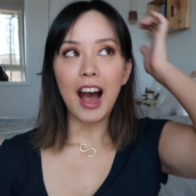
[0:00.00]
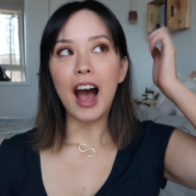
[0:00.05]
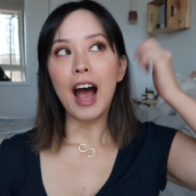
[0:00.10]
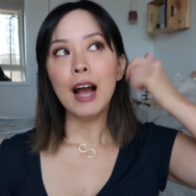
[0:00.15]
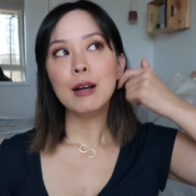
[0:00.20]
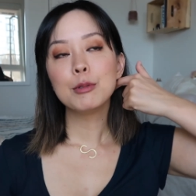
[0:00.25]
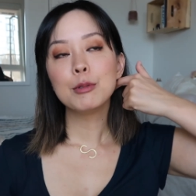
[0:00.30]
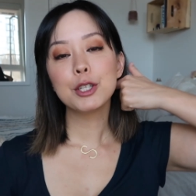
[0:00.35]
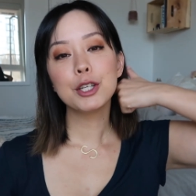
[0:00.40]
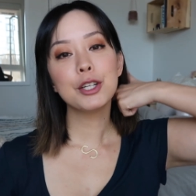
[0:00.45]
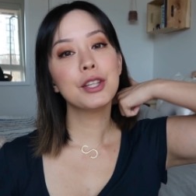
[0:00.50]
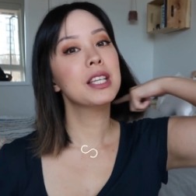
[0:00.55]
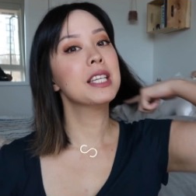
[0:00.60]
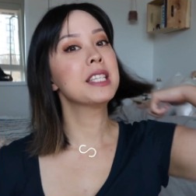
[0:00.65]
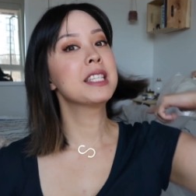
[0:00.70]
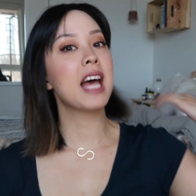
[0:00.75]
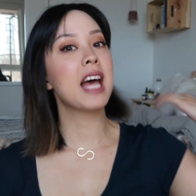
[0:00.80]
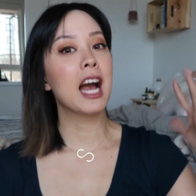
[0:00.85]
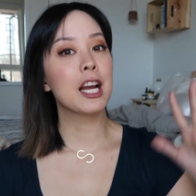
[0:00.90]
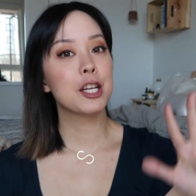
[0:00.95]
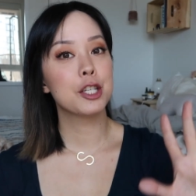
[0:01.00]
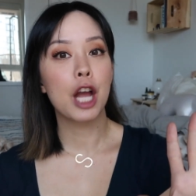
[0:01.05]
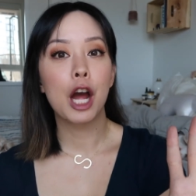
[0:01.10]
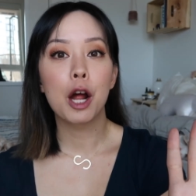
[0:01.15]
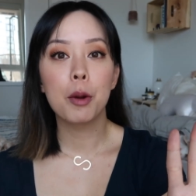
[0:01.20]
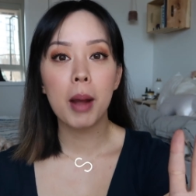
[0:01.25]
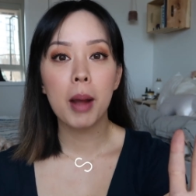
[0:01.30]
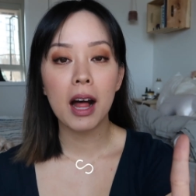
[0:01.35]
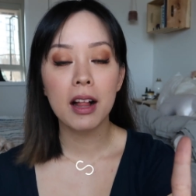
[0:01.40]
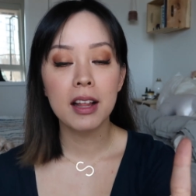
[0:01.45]
I'm sure this
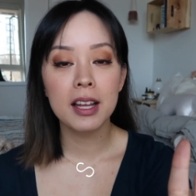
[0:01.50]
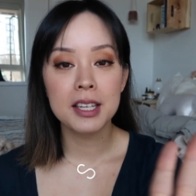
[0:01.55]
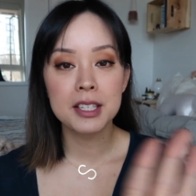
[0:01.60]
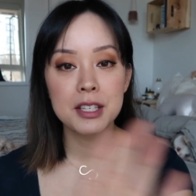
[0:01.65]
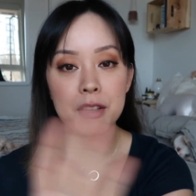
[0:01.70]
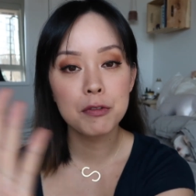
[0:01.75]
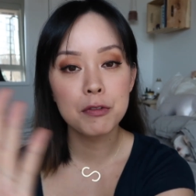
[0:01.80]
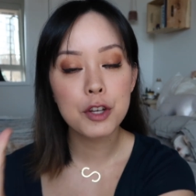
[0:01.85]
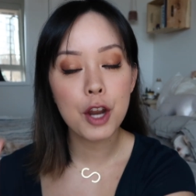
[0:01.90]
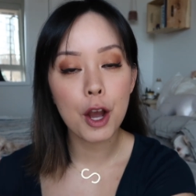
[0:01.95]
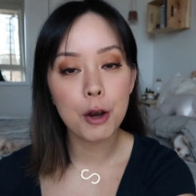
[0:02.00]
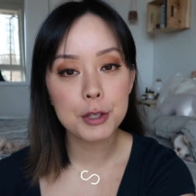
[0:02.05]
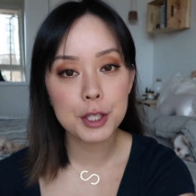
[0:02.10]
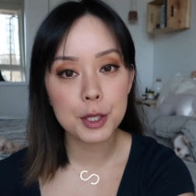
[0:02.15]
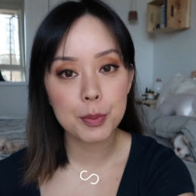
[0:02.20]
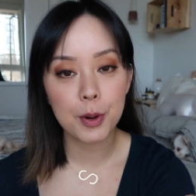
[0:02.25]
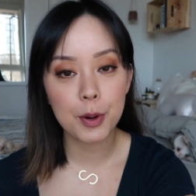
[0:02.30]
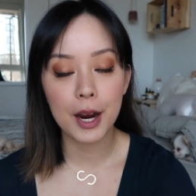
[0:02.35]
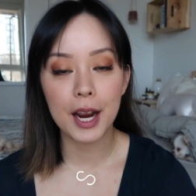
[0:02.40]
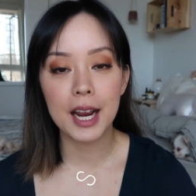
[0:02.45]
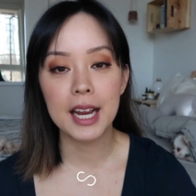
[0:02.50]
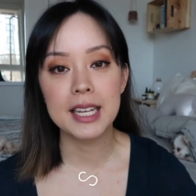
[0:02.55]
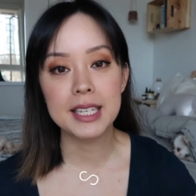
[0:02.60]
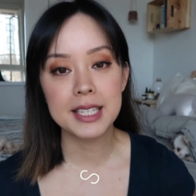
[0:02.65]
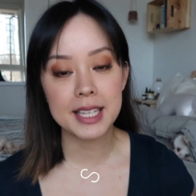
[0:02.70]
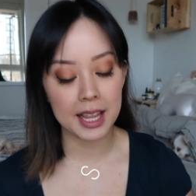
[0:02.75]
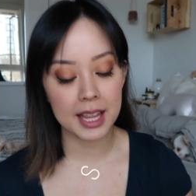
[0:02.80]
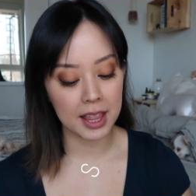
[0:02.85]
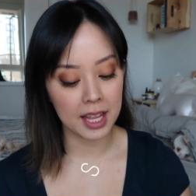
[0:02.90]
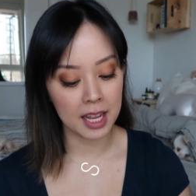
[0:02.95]
eyeshadow palette is of no
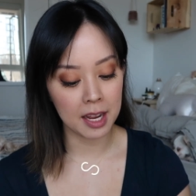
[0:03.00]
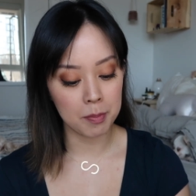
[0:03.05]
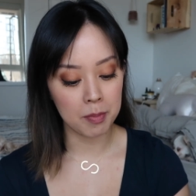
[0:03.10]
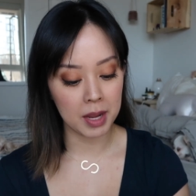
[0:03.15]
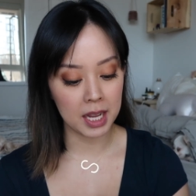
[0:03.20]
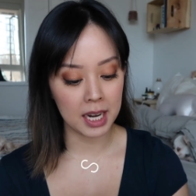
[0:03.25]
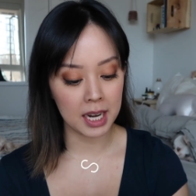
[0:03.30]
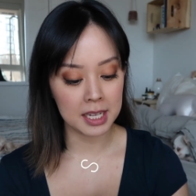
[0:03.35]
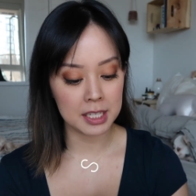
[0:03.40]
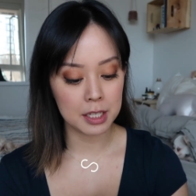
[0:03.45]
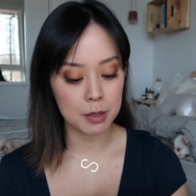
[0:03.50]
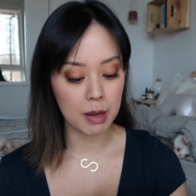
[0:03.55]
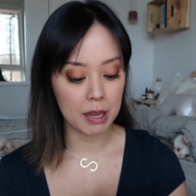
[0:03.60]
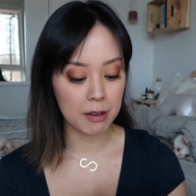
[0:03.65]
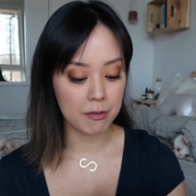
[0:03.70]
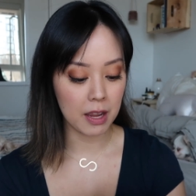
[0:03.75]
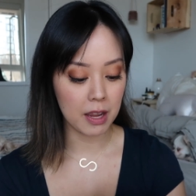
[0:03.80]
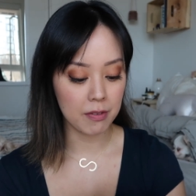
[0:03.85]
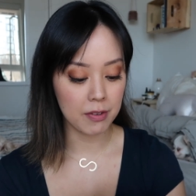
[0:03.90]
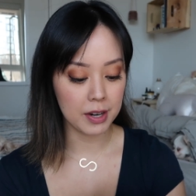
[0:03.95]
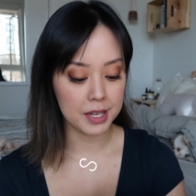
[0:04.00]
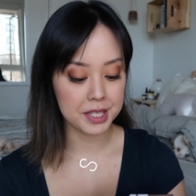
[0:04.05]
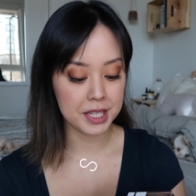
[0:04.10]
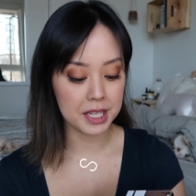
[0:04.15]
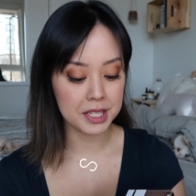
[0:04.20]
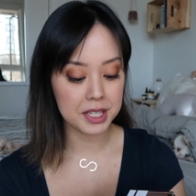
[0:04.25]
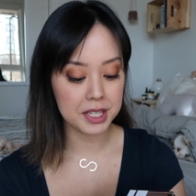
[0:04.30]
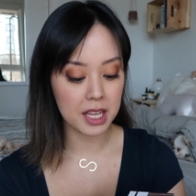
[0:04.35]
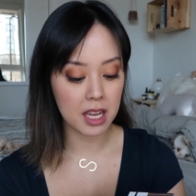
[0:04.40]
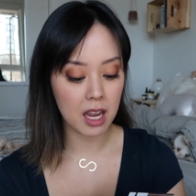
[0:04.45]
surprise that it made it into my favorites.
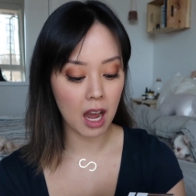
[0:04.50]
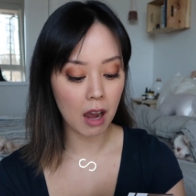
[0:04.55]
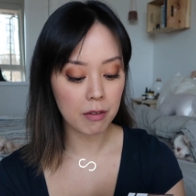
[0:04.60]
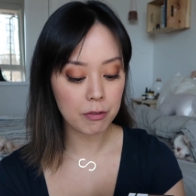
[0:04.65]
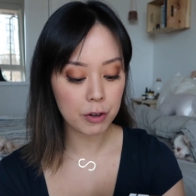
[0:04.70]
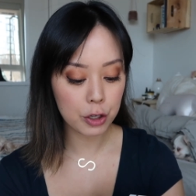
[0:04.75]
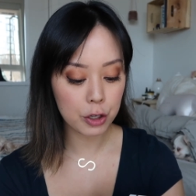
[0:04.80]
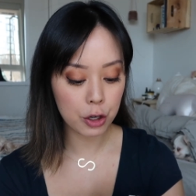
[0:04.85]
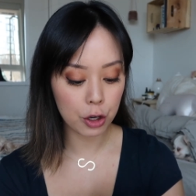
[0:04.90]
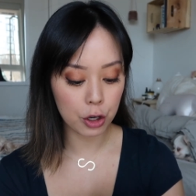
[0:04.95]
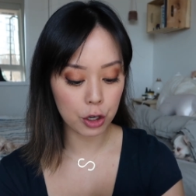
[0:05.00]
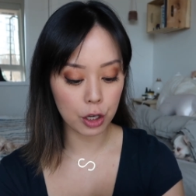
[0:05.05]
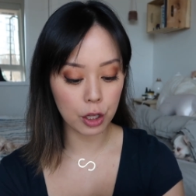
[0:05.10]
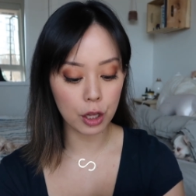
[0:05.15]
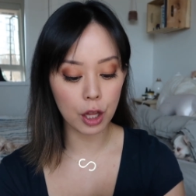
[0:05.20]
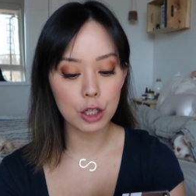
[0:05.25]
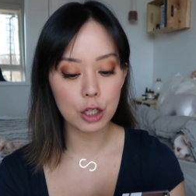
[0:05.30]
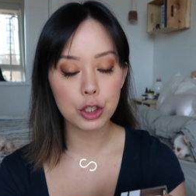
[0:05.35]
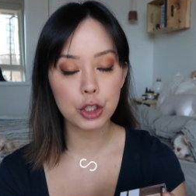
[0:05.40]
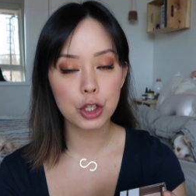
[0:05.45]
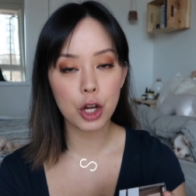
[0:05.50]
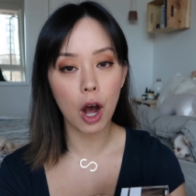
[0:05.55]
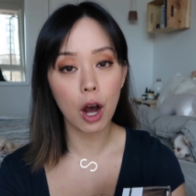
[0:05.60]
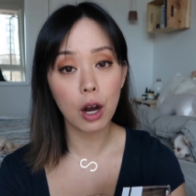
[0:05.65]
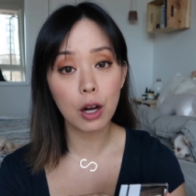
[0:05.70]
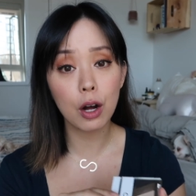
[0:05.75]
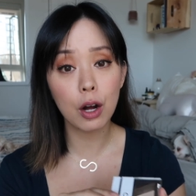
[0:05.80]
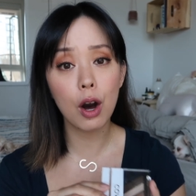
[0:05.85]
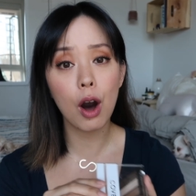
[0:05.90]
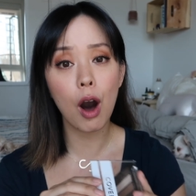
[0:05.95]
It's the CoverGirl
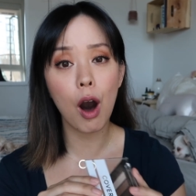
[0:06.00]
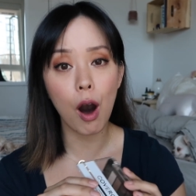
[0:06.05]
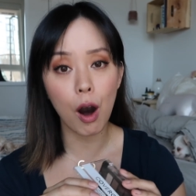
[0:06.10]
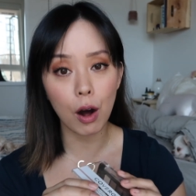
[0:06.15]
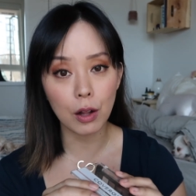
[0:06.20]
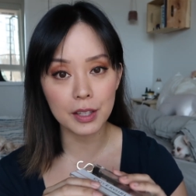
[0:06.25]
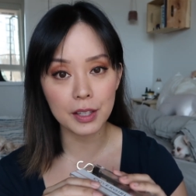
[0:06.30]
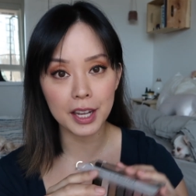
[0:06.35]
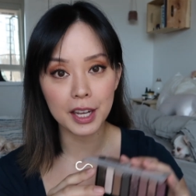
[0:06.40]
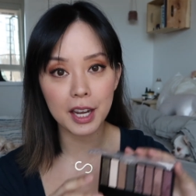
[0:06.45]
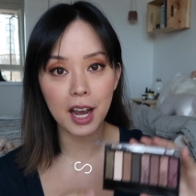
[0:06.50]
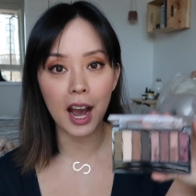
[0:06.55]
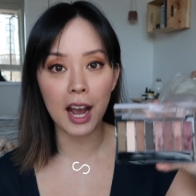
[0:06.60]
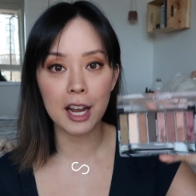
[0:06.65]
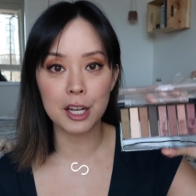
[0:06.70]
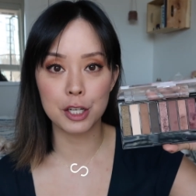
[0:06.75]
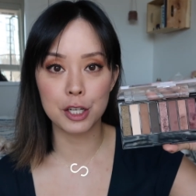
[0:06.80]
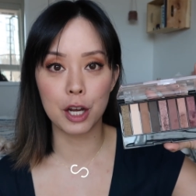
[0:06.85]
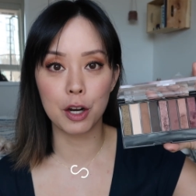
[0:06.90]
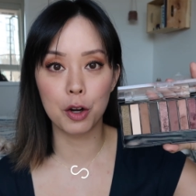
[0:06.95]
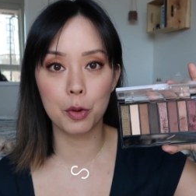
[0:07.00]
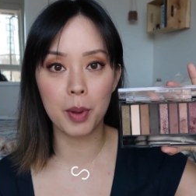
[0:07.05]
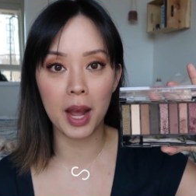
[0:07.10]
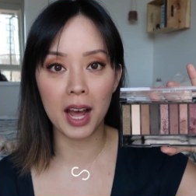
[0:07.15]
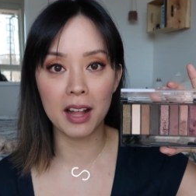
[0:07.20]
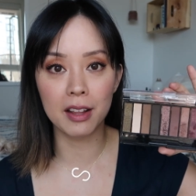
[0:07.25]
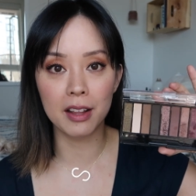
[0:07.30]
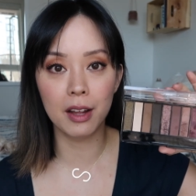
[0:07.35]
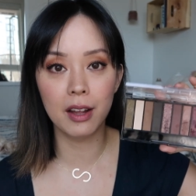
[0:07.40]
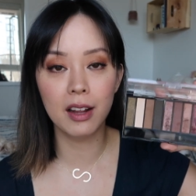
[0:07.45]
Chocoholic eyeshadow
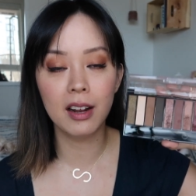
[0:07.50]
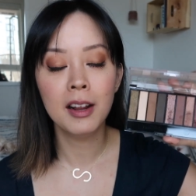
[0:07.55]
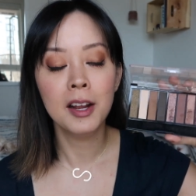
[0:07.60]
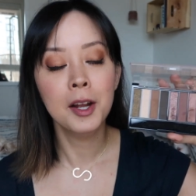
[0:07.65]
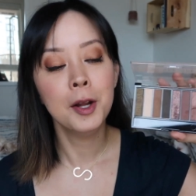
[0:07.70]
palette.